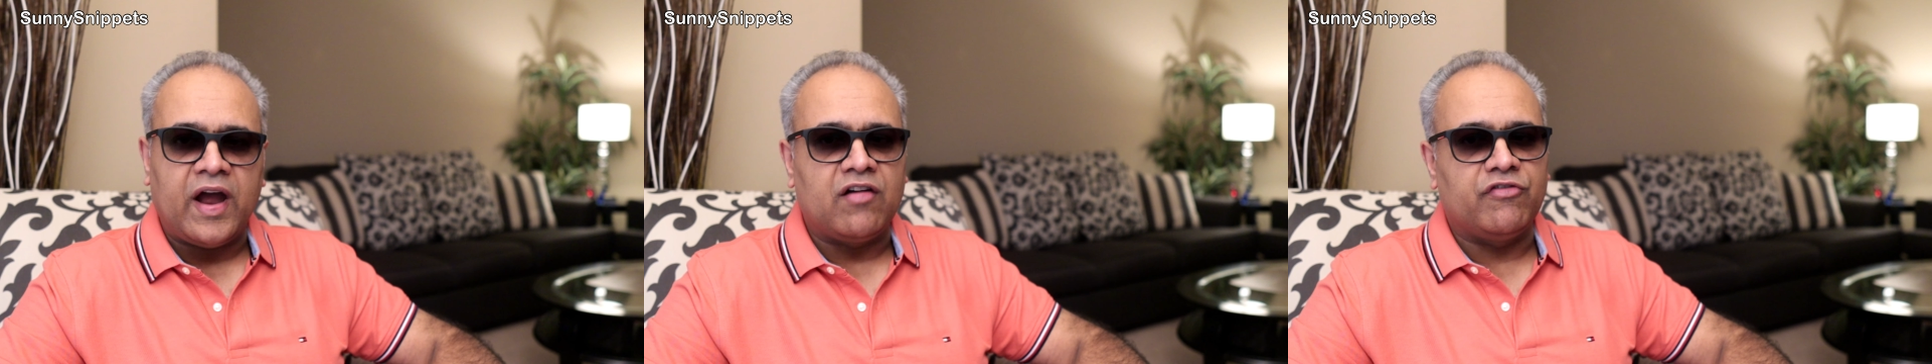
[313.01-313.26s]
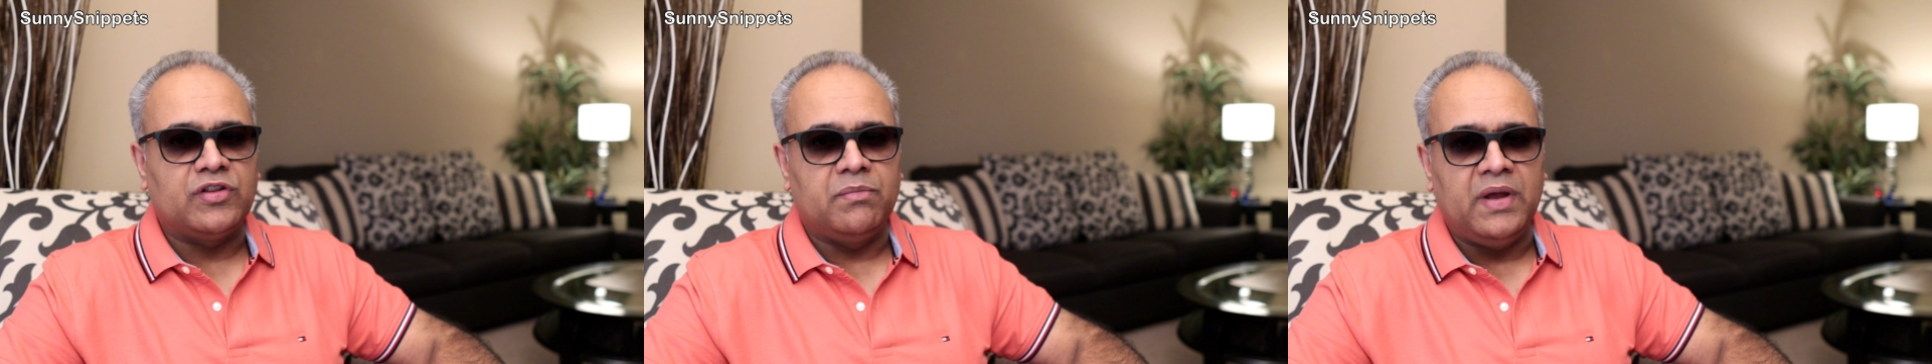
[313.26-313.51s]

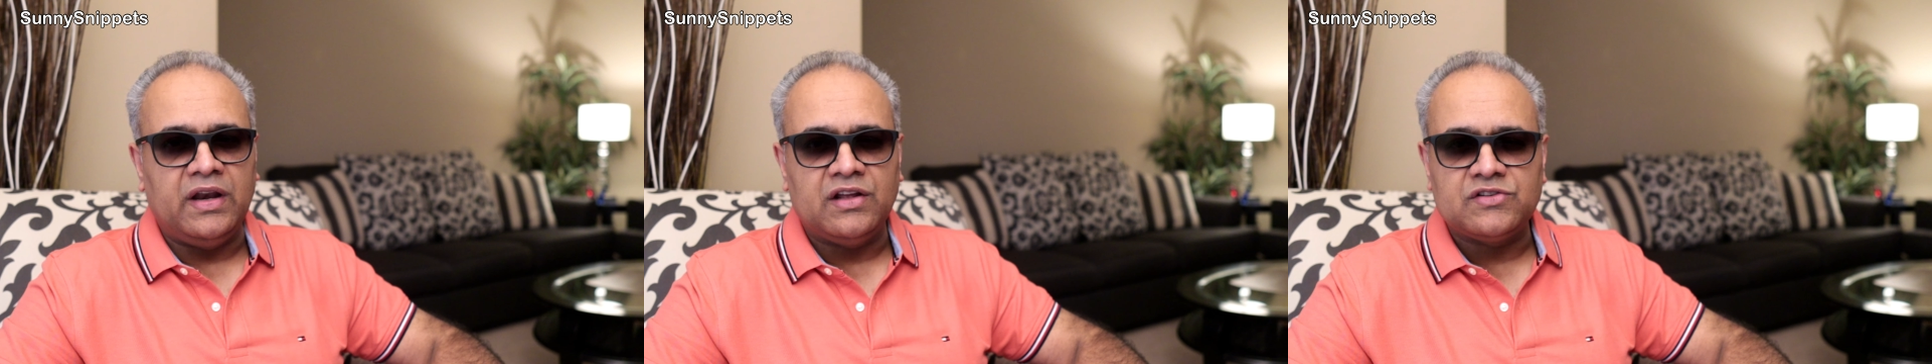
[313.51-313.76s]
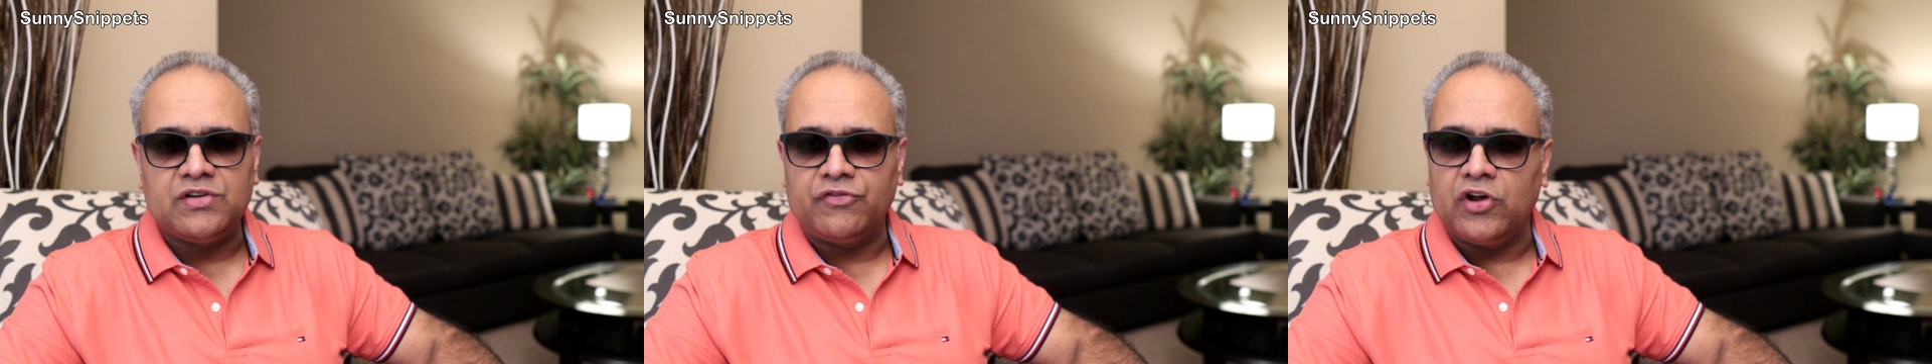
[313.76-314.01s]
and with
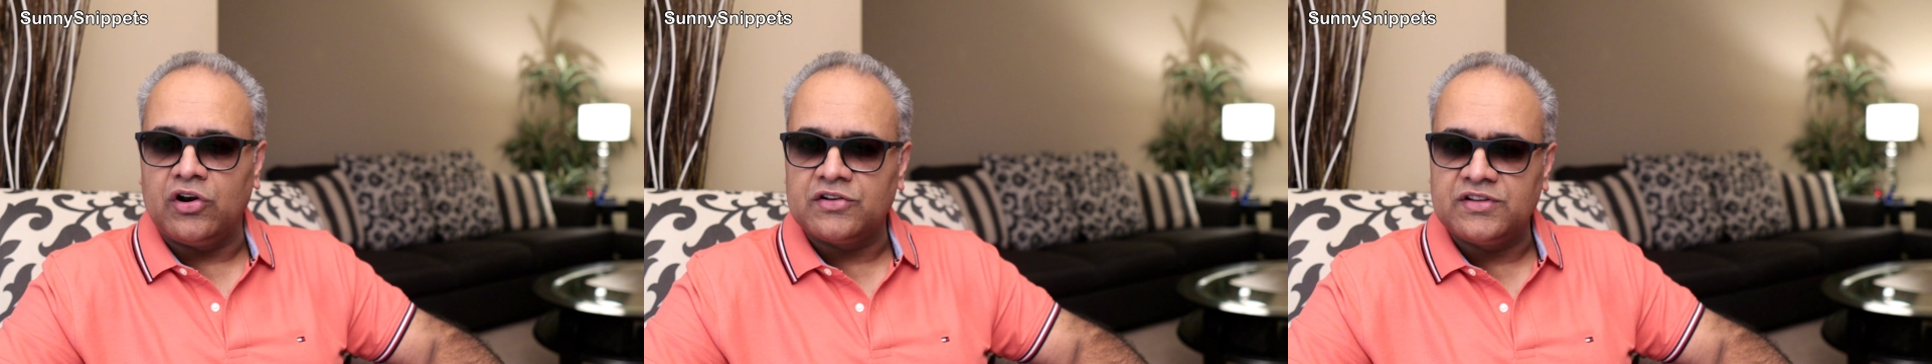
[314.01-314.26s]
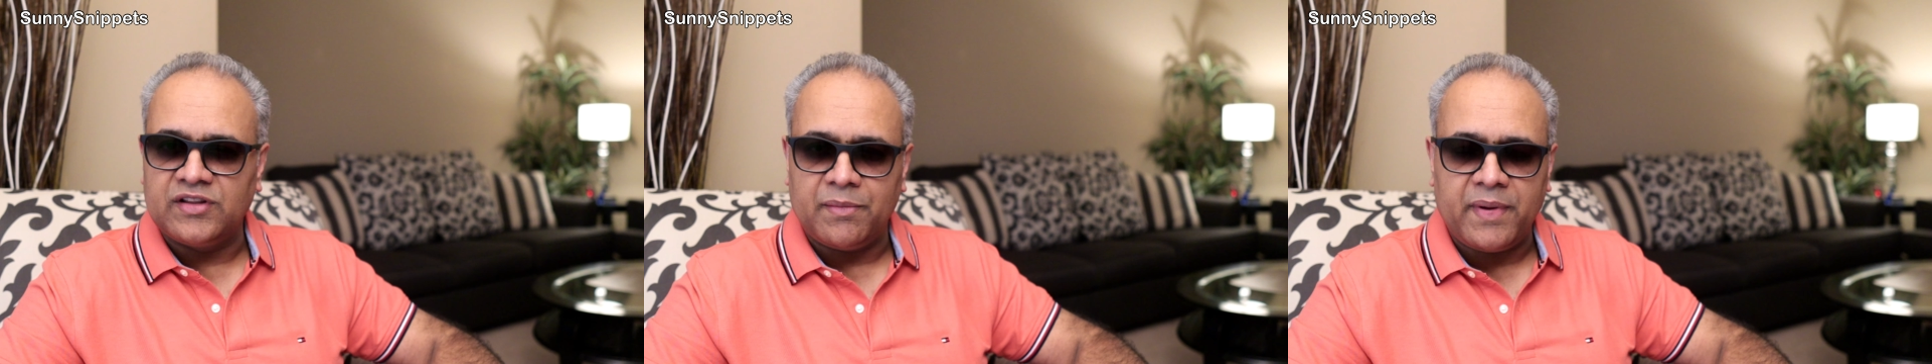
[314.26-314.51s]
millions of
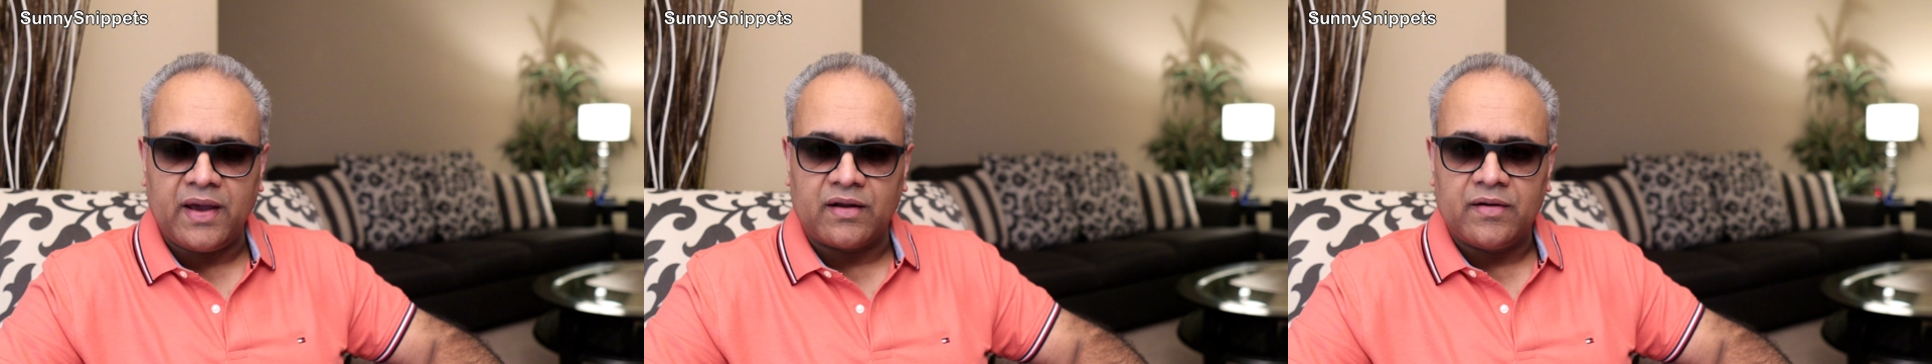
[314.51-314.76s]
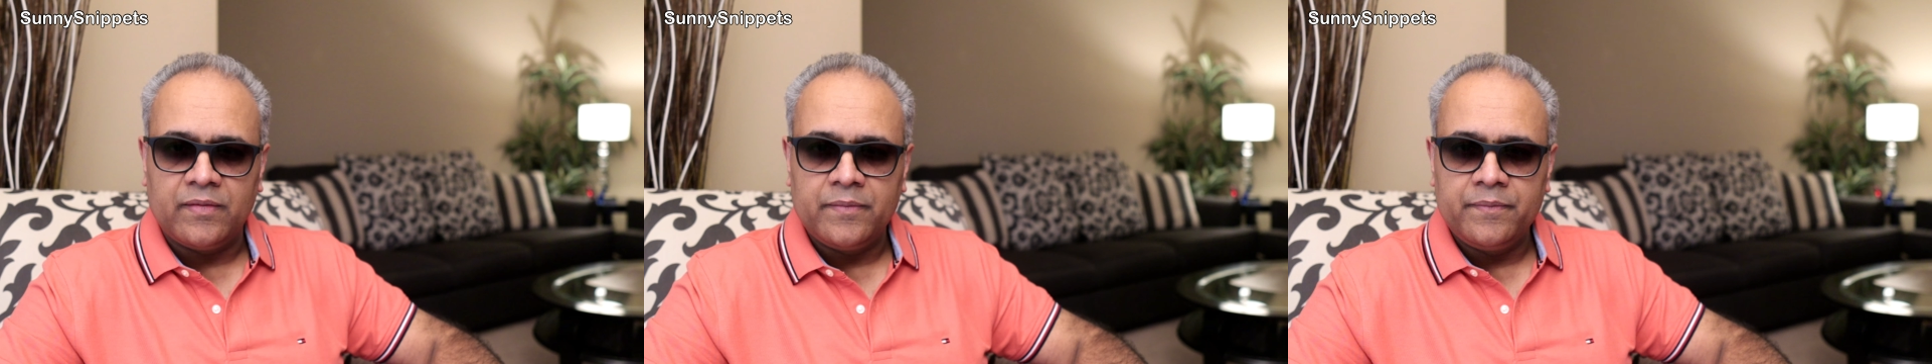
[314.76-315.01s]
dollars in the bank.